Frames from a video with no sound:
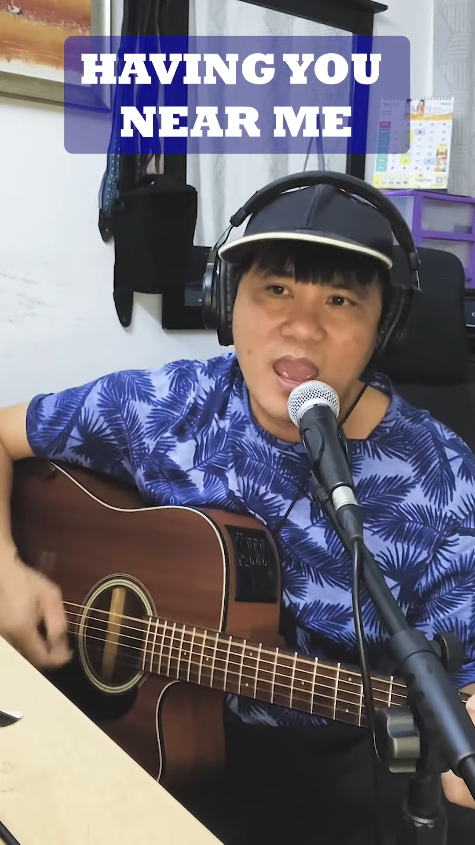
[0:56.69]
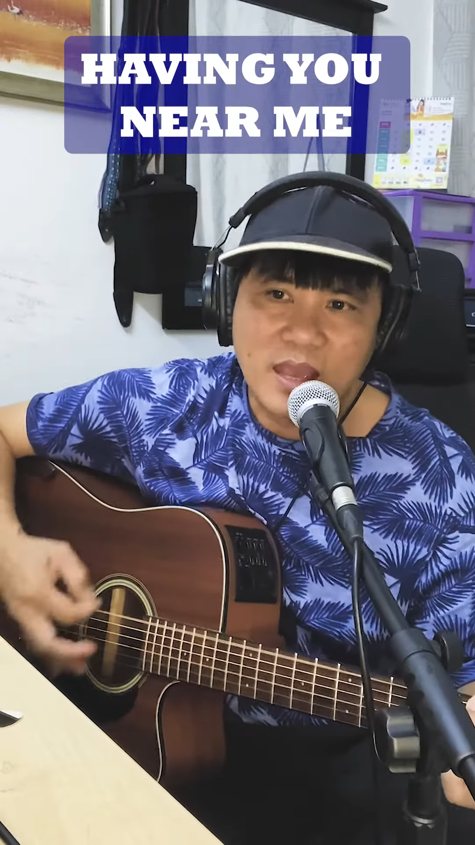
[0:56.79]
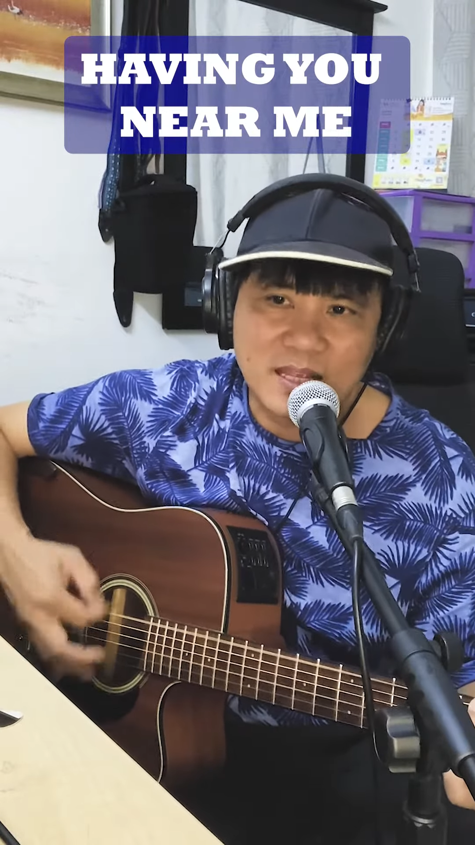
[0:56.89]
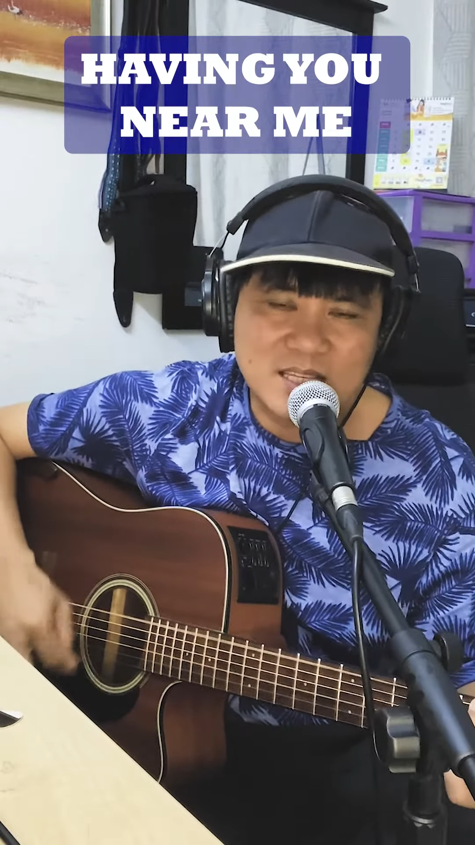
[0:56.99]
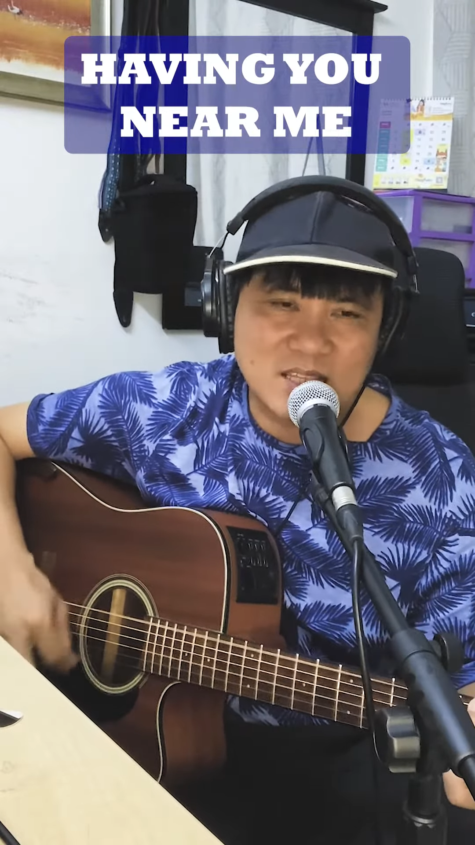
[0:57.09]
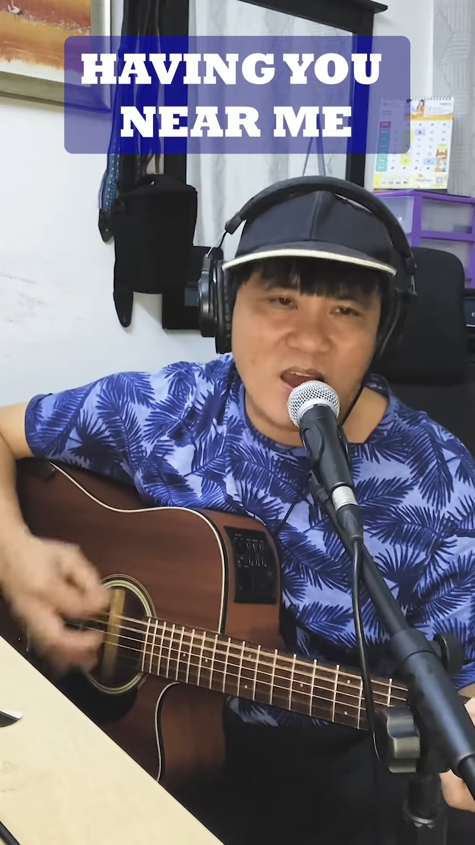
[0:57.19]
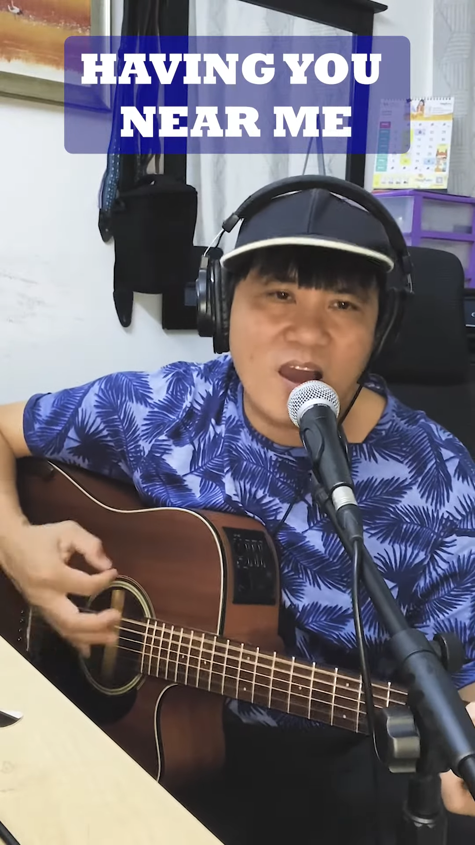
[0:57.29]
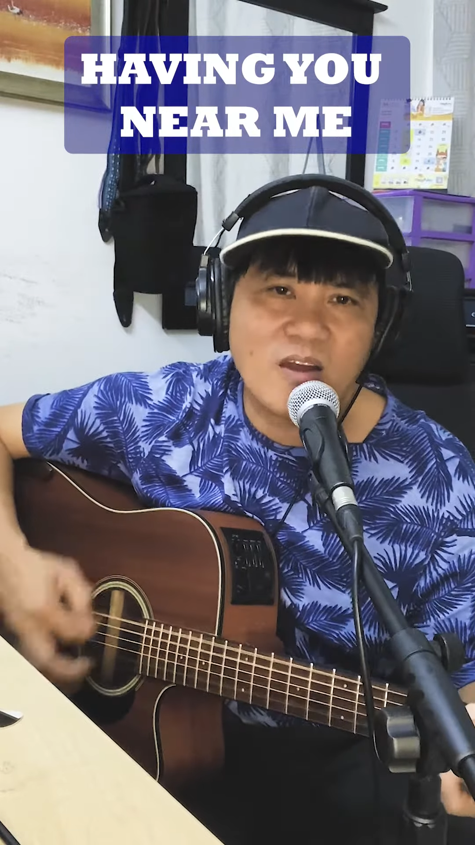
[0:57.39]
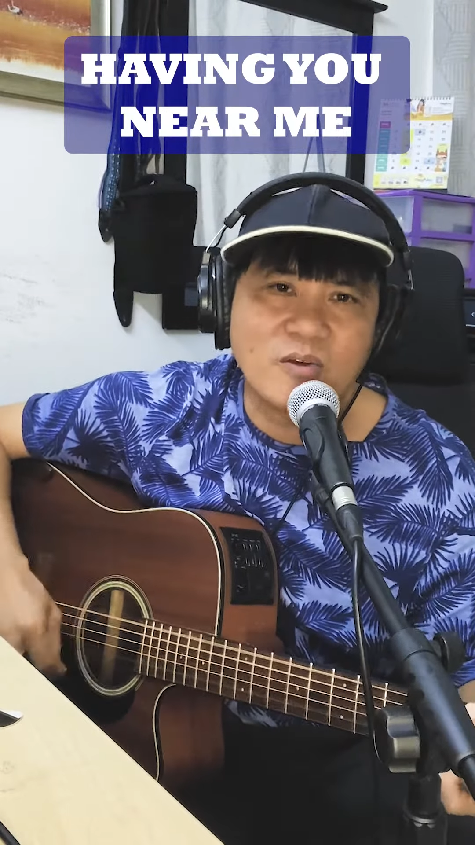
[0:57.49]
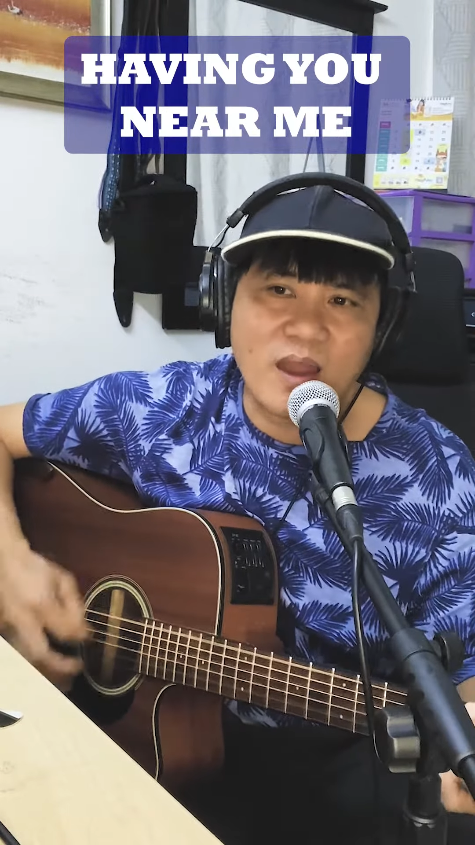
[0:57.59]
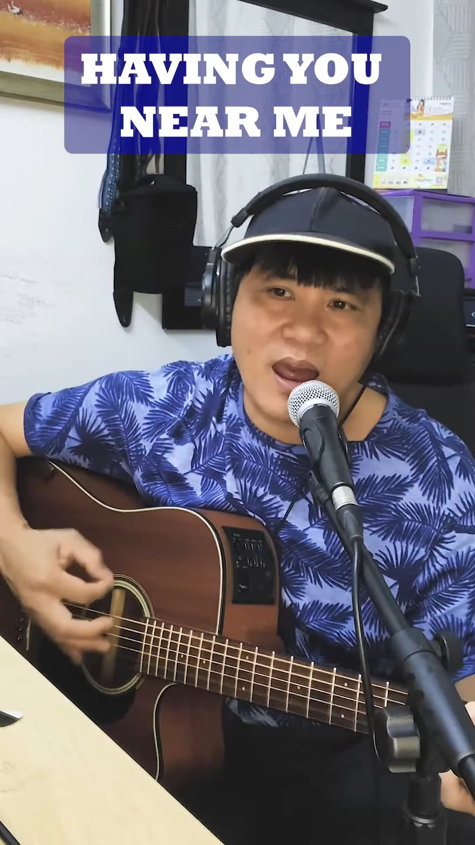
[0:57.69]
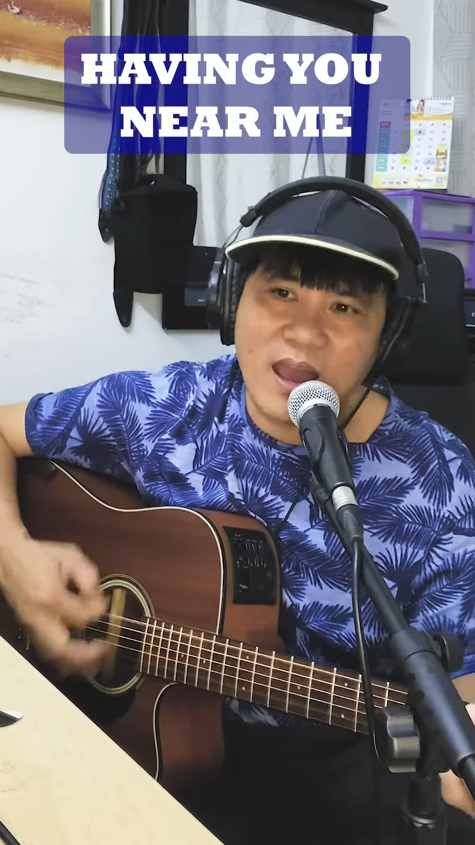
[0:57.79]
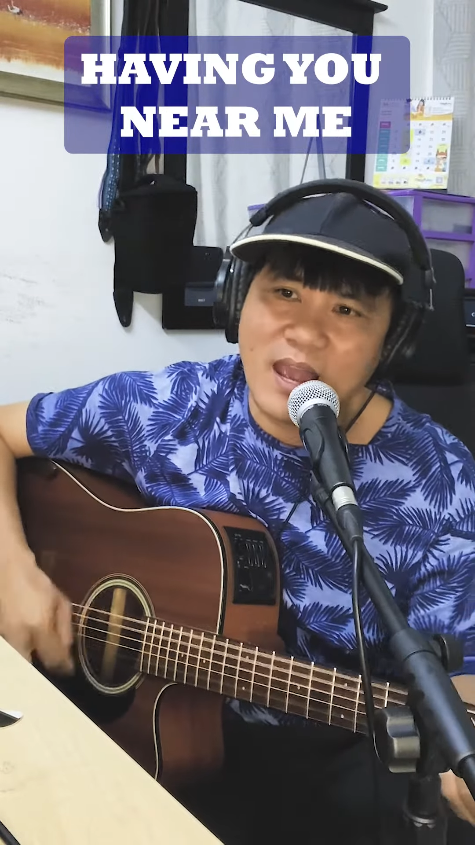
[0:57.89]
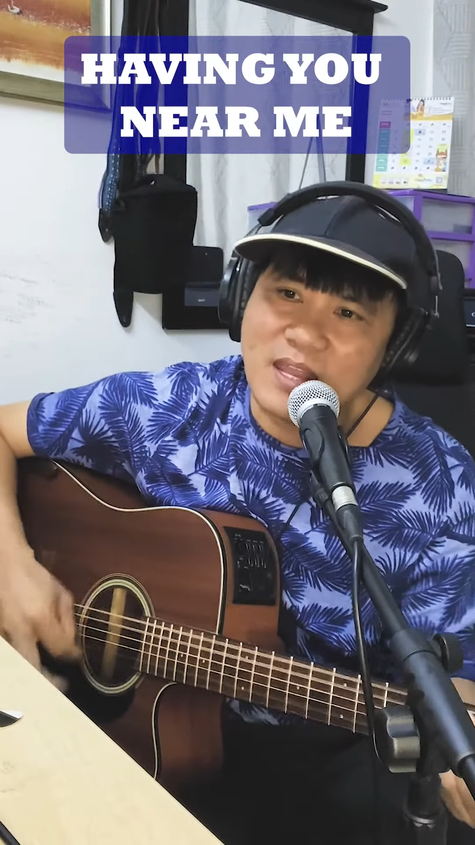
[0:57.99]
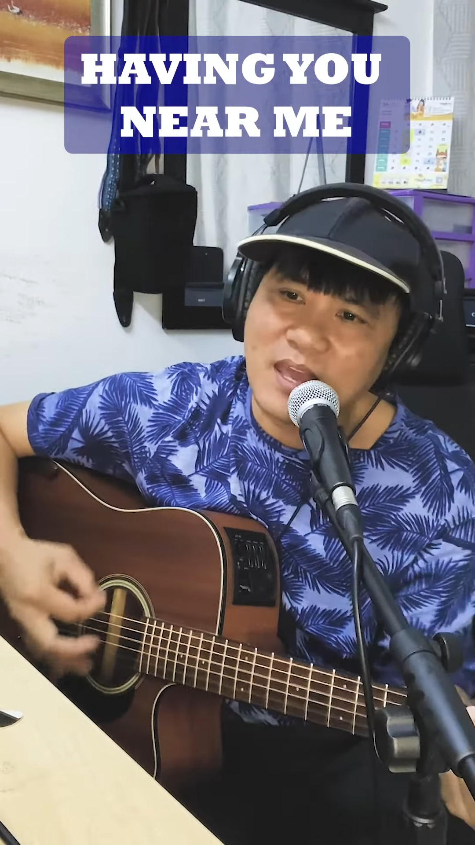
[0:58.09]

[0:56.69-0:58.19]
It's alright